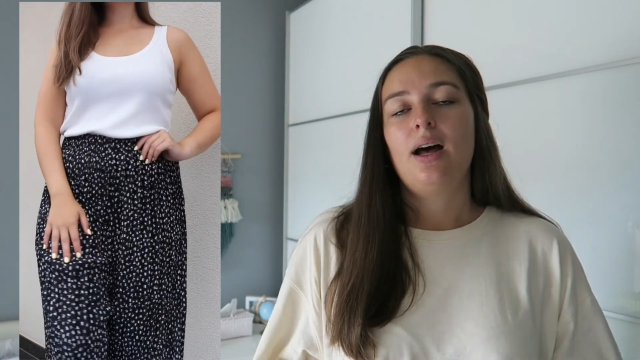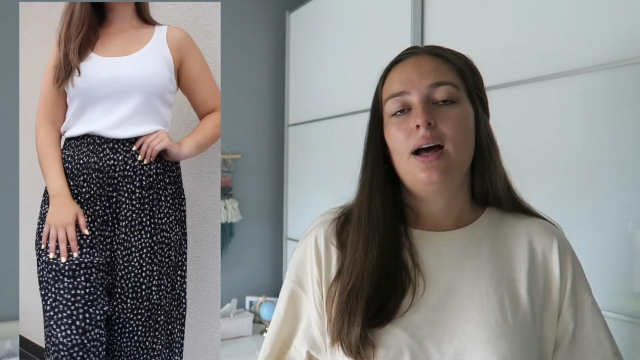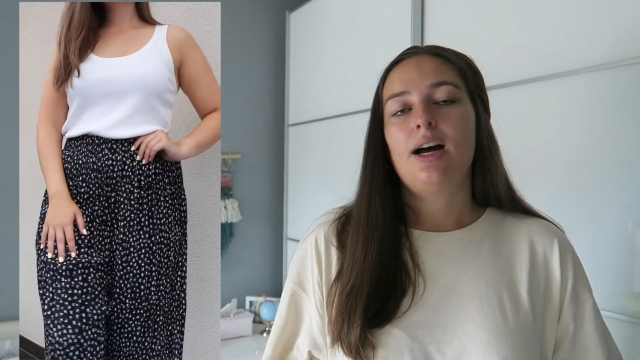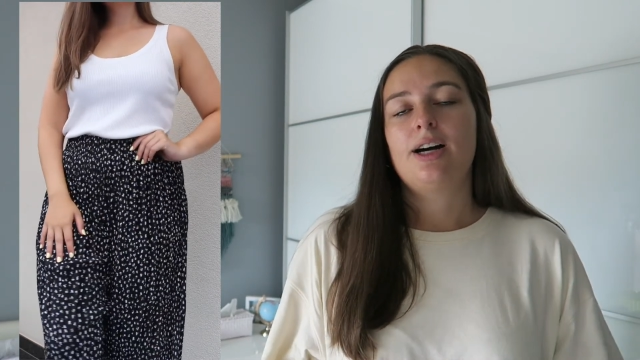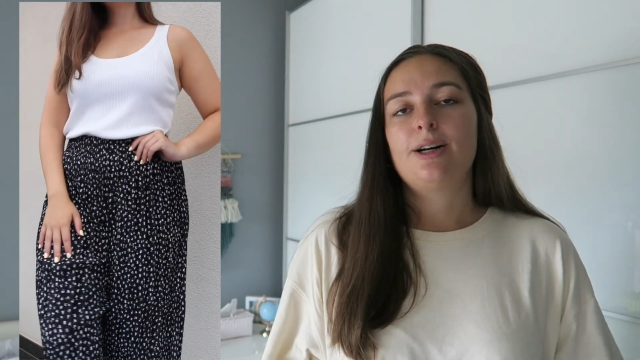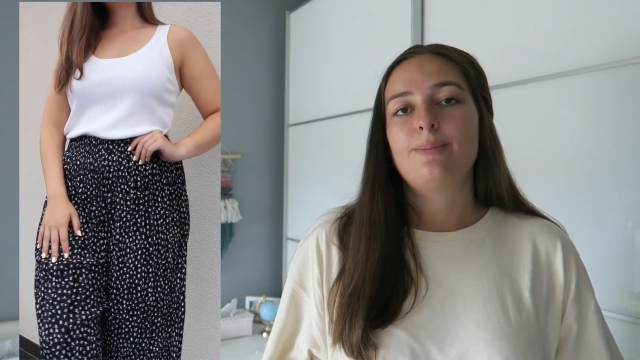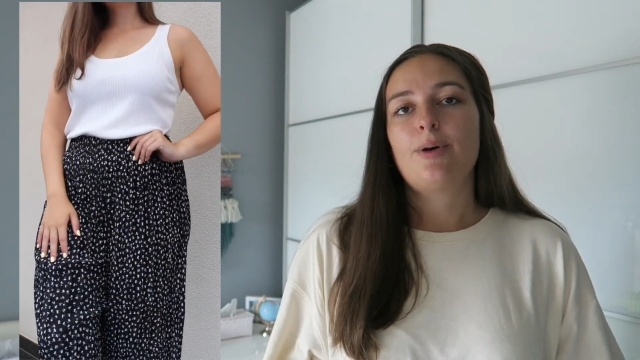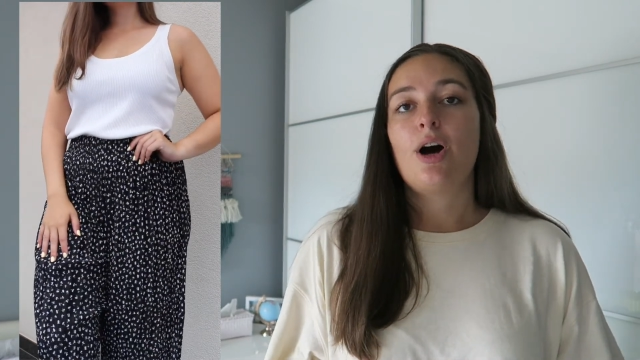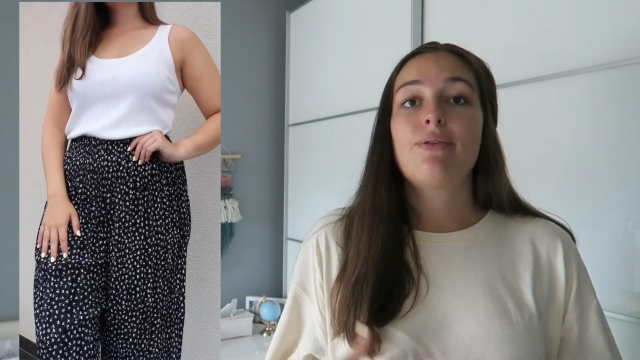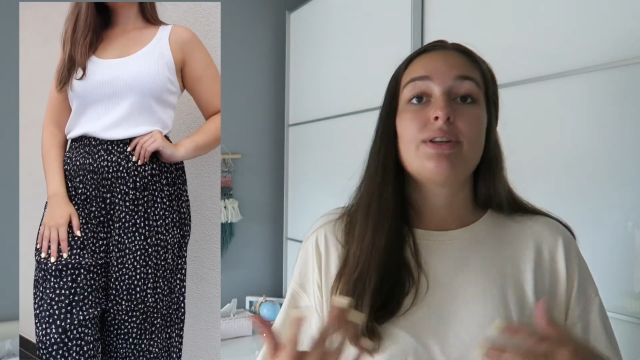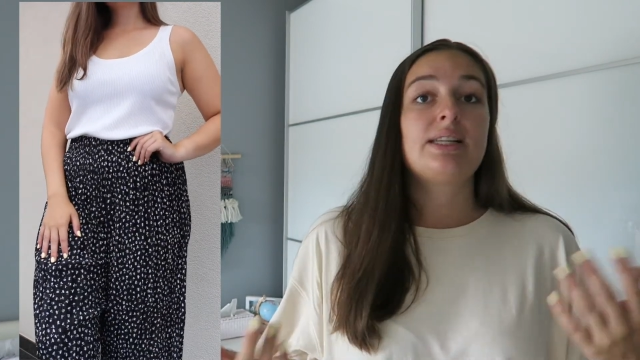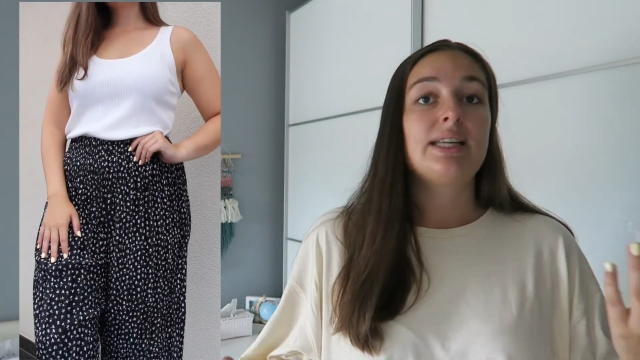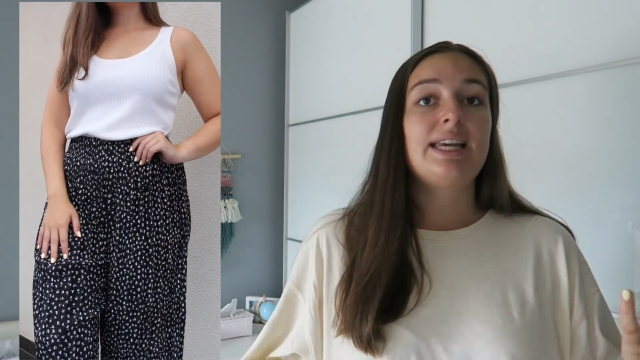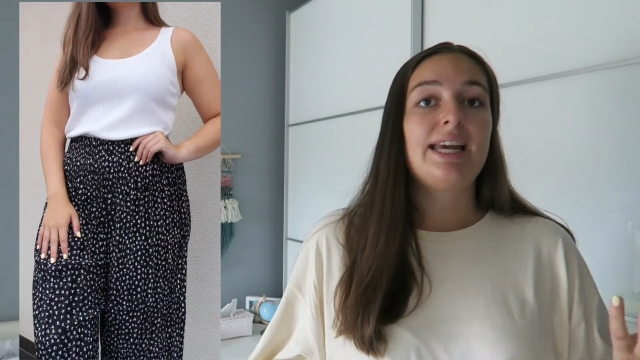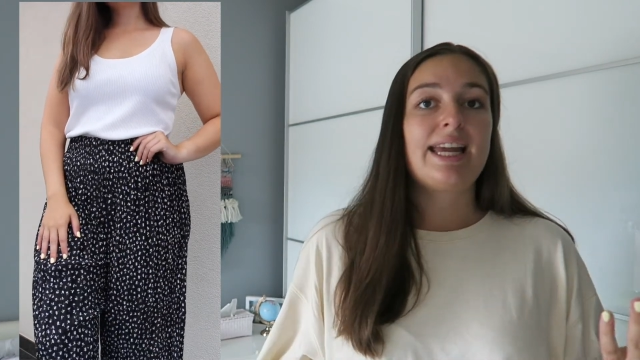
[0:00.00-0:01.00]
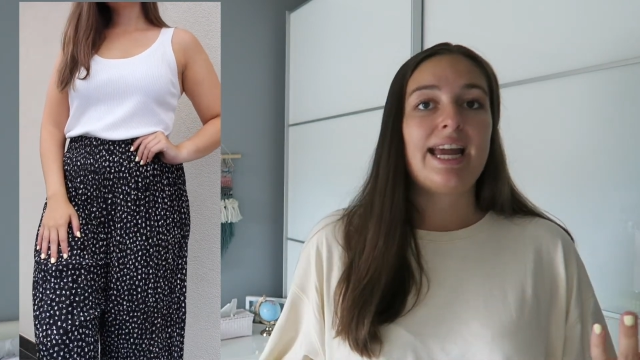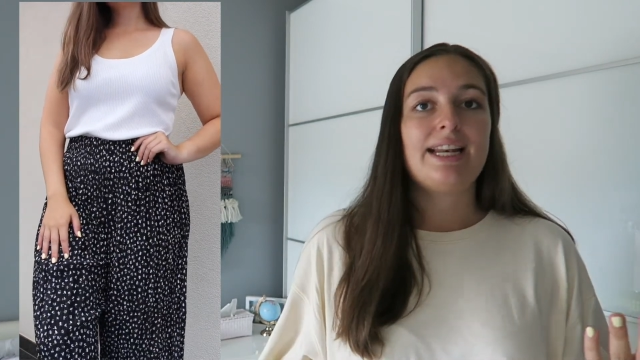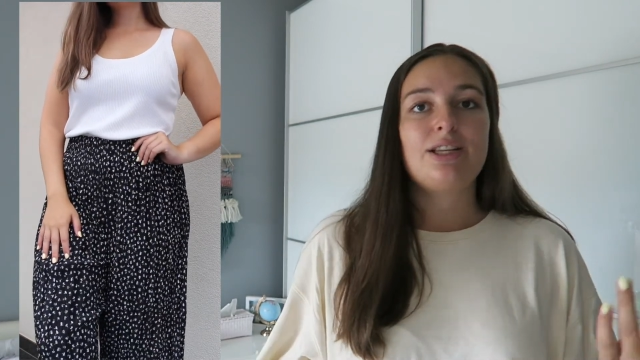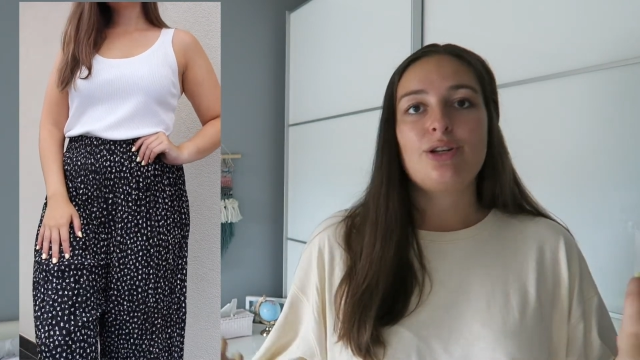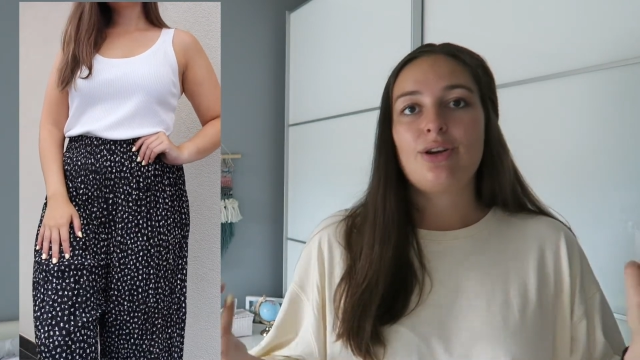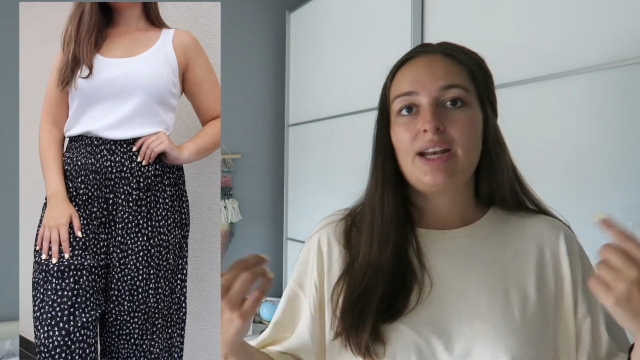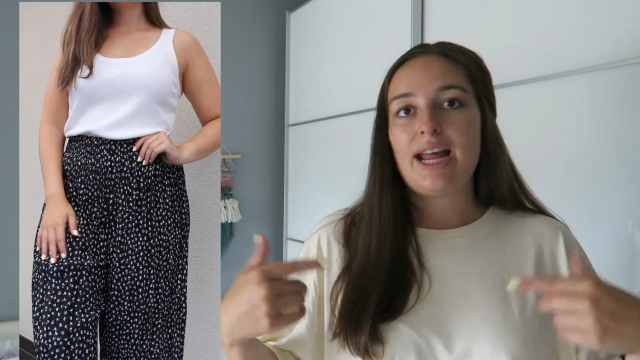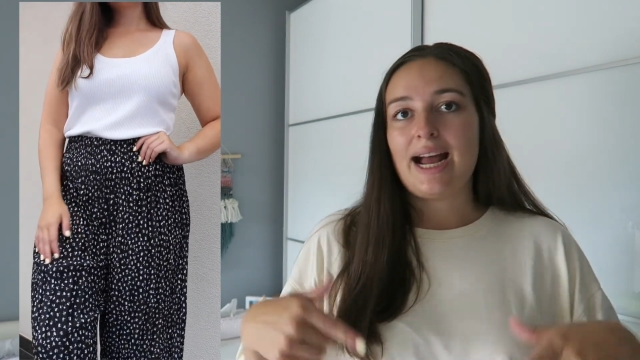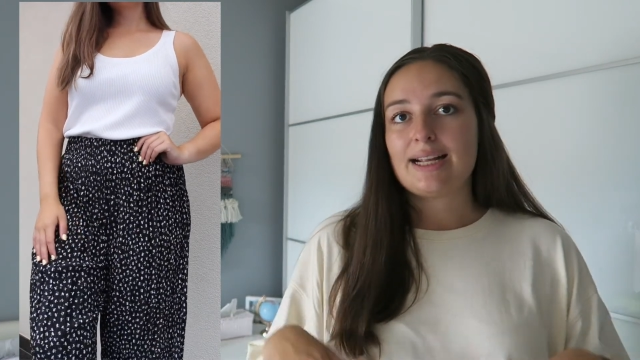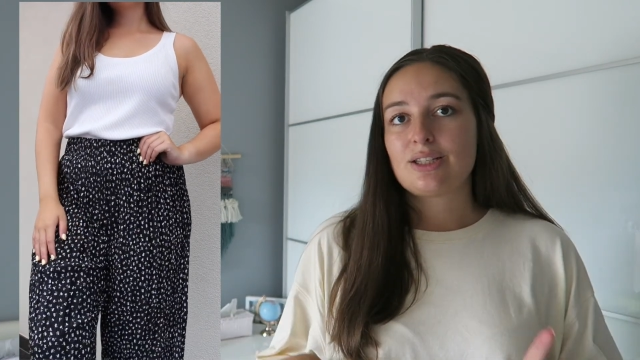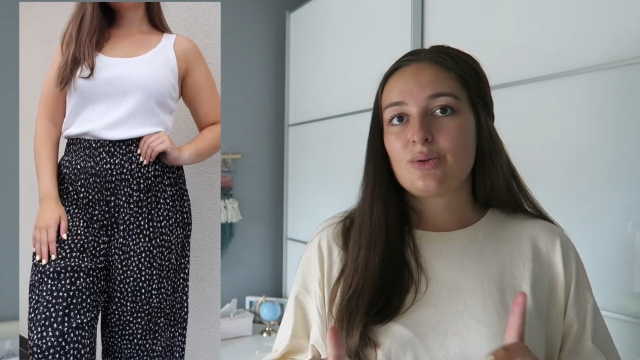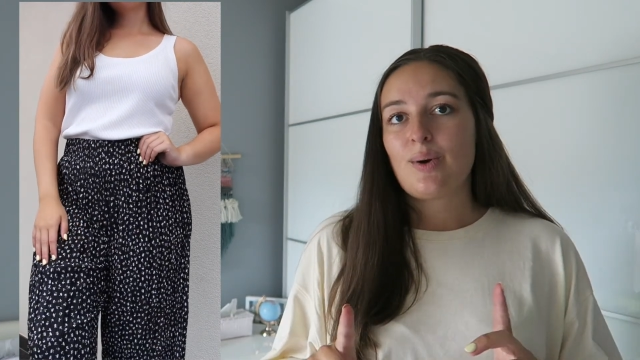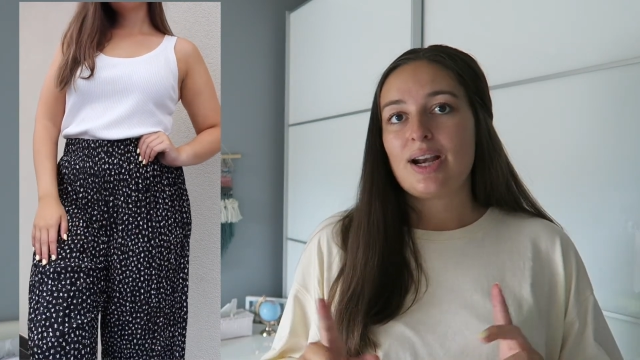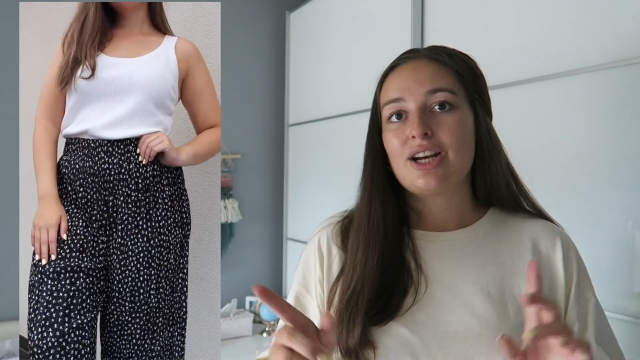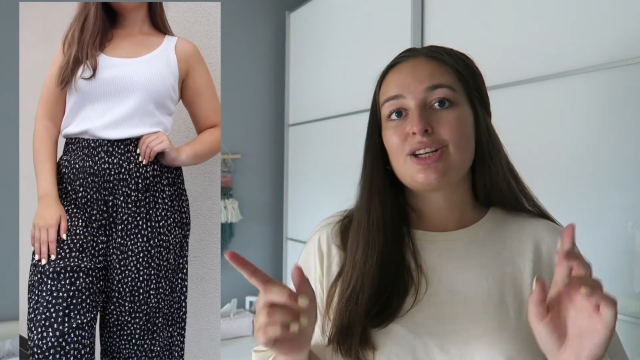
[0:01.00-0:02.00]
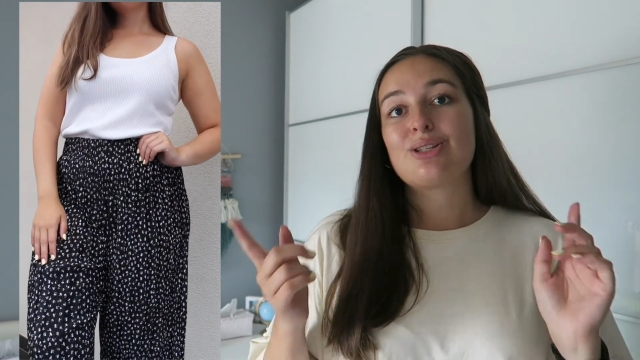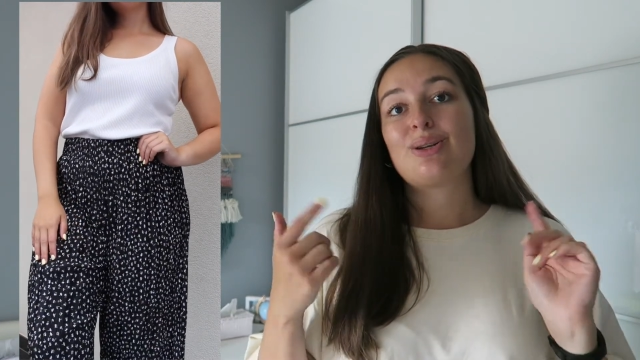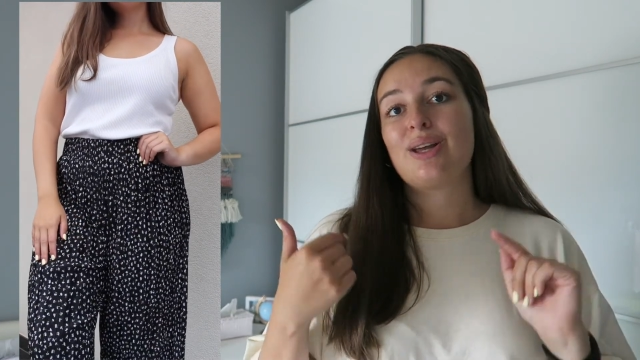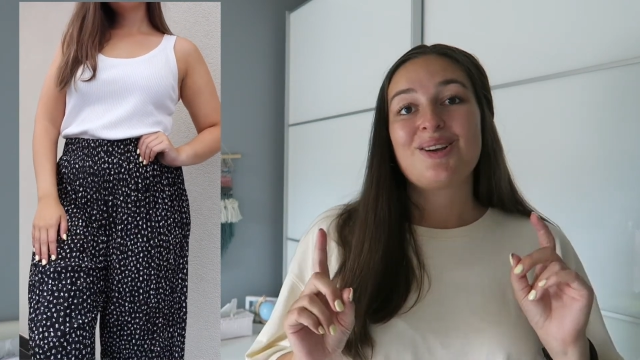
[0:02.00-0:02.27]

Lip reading: Obviously, again, you can add sweaters,